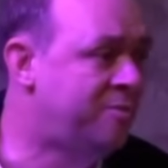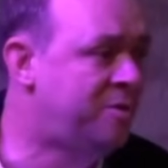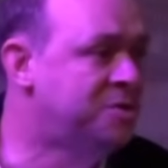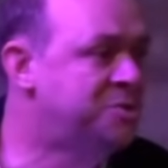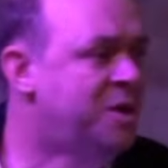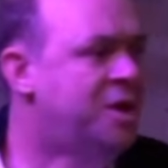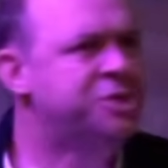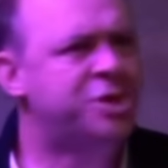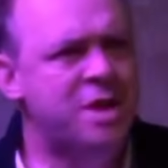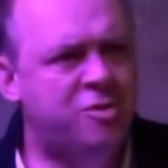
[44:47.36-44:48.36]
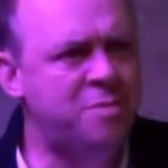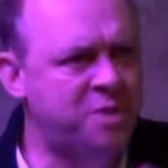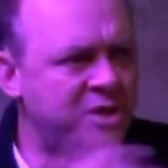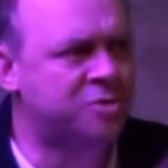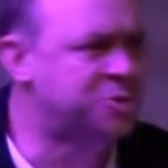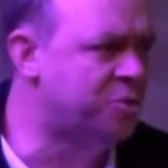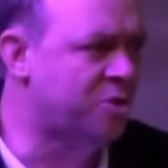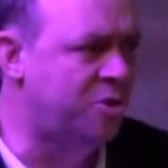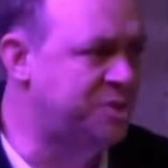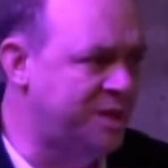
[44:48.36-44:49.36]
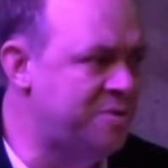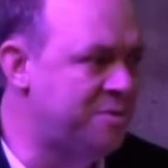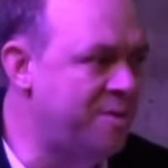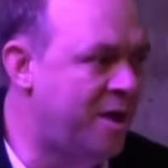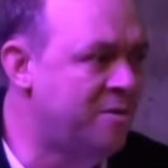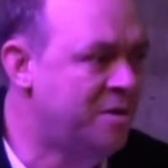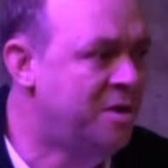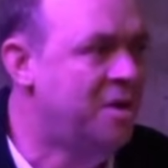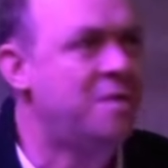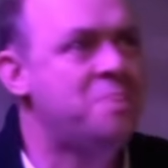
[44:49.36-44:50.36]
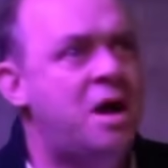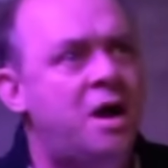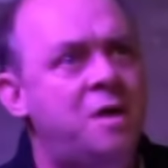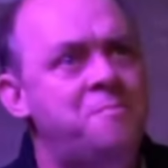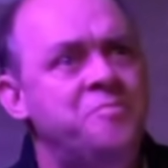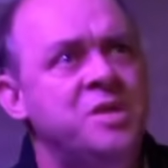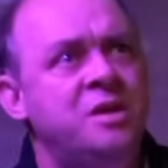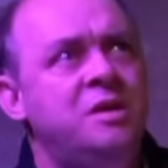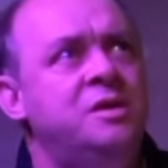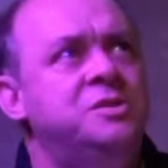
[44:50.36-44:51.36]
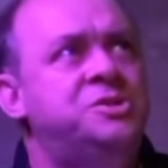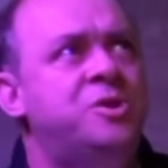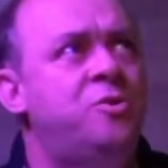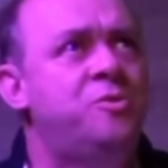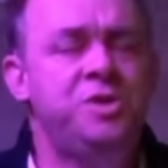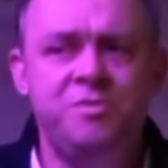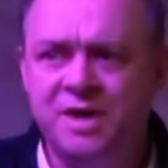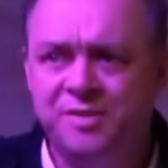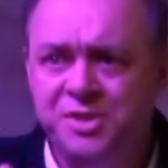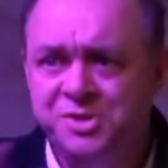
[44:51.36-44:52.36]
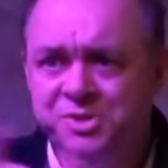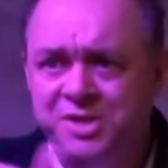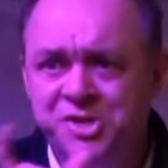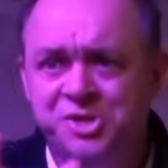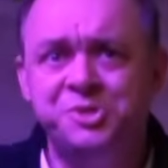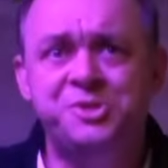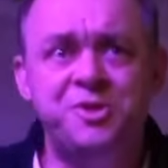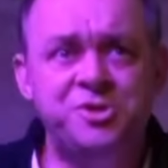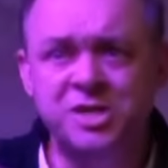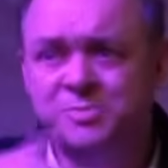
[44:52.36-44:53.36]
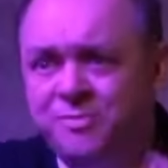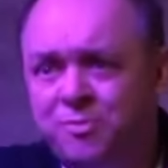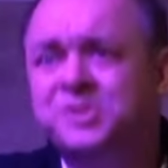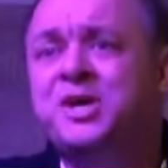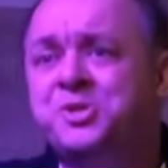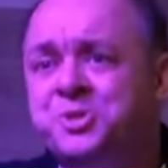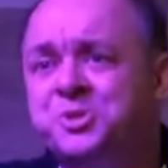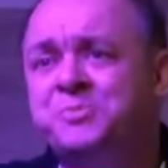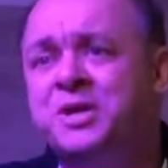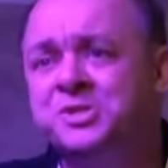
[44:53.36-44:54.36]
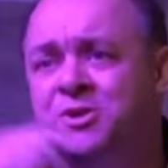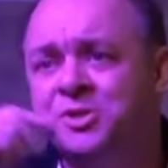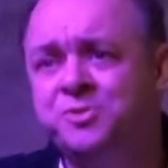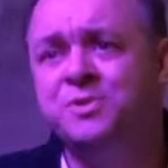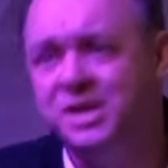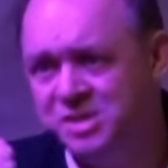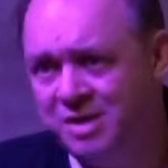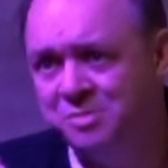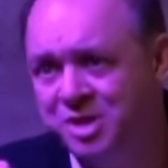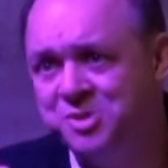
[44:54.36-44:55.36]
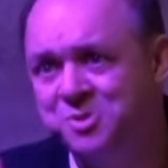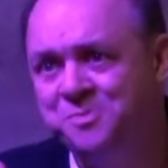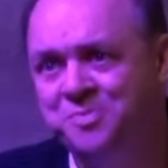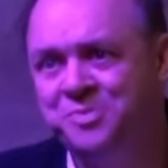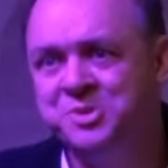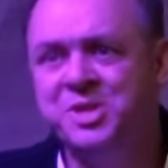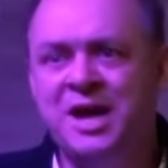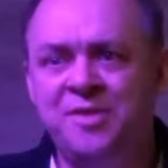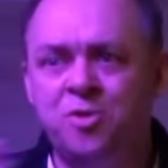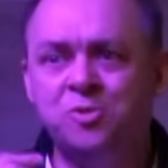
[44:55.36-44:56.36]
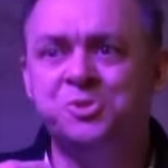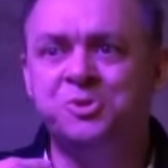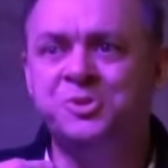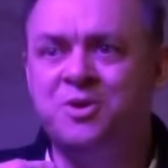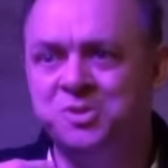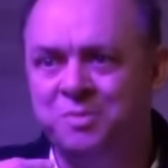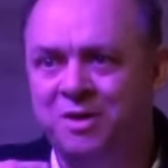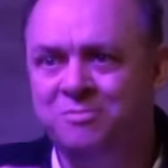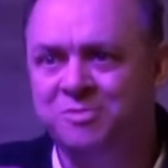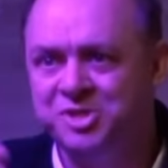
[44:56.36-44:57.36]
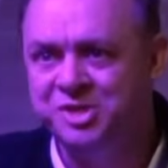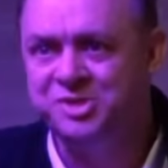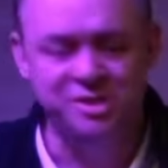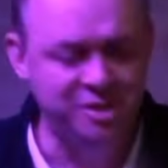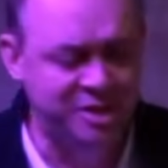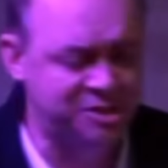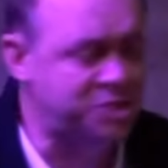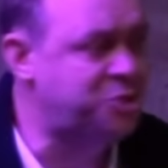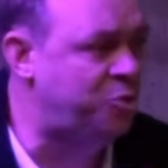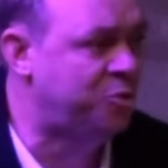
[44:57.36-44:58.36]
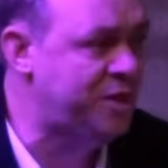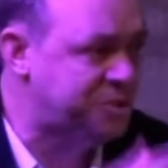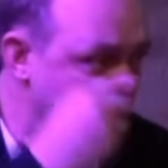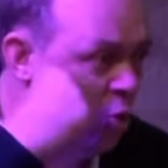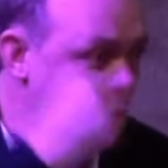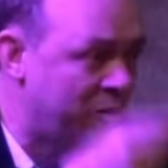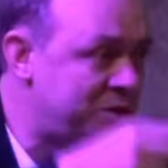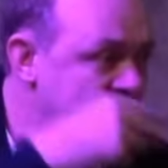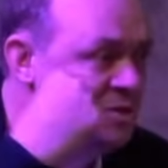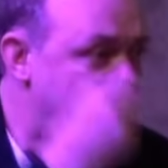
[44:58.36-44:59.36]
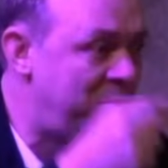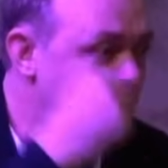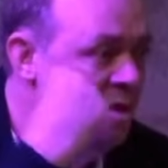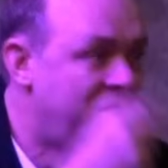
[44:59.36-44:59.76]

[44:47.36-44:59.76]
are false. So the way Kripke and Husserl go together there Um, so you've got these tensions, and they turn out to be four tensions, because there are two kinds of objects. There's the kind that Husserl talks about, which ex exists only as the correlate of some